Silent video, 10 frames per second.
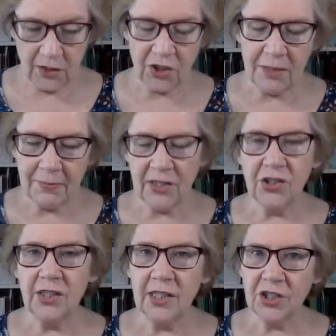she
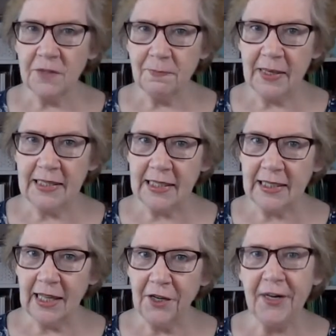mentioned that she'd been
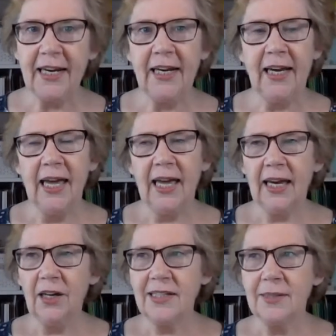decluttering.
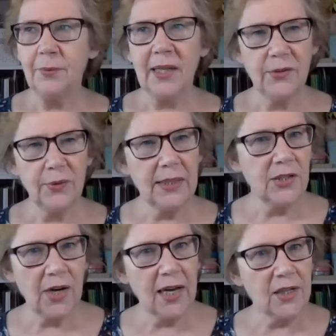And I said, Well, that's really
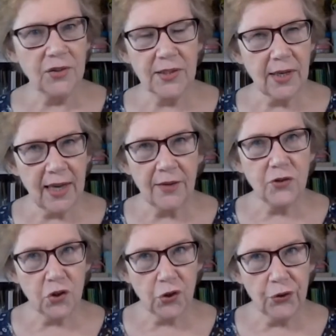strange because I
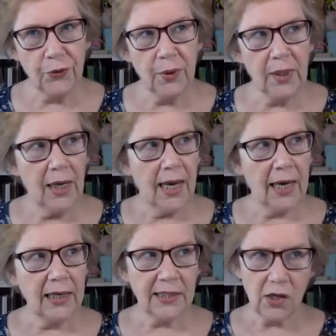have two.
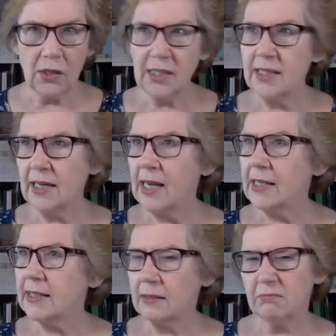And it's only the
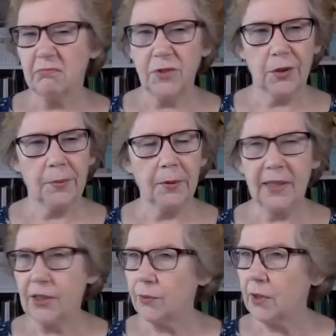last, you know,
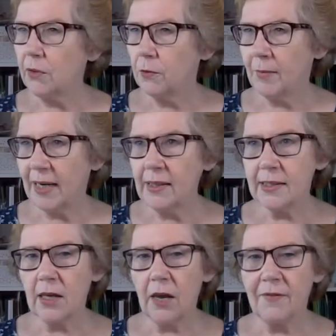probably three or four
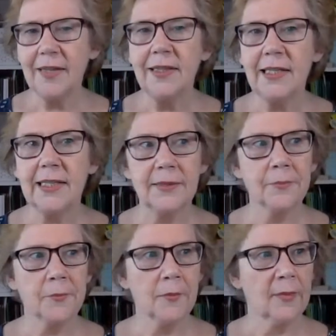months I've had this,
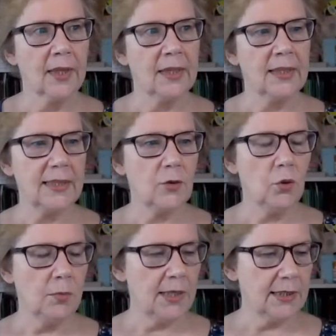this
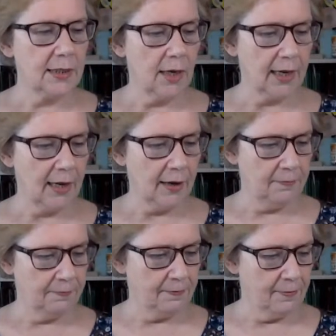almost like
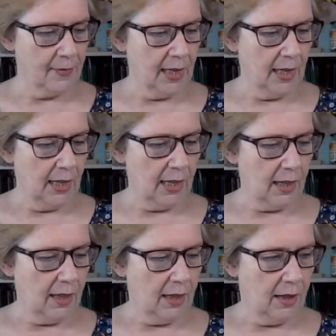a,
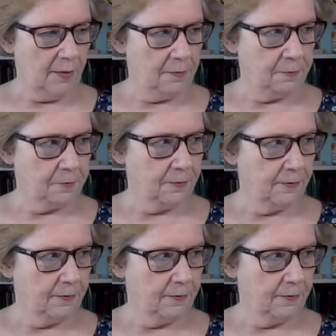um,